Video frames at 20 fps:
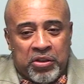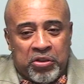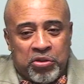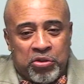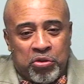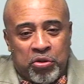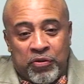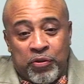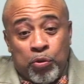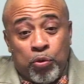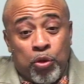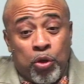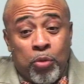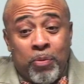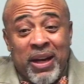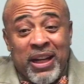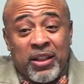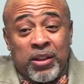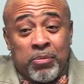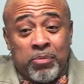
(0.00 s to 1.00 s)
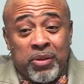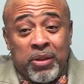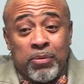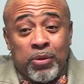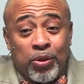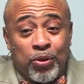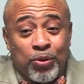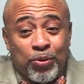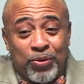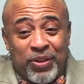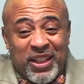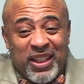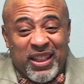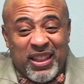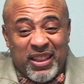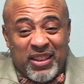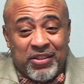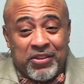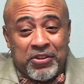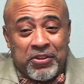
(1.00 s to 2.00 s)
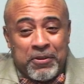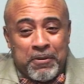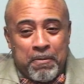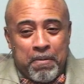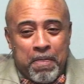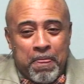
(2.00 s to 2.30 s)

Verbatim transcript: So if you go back to biblical days,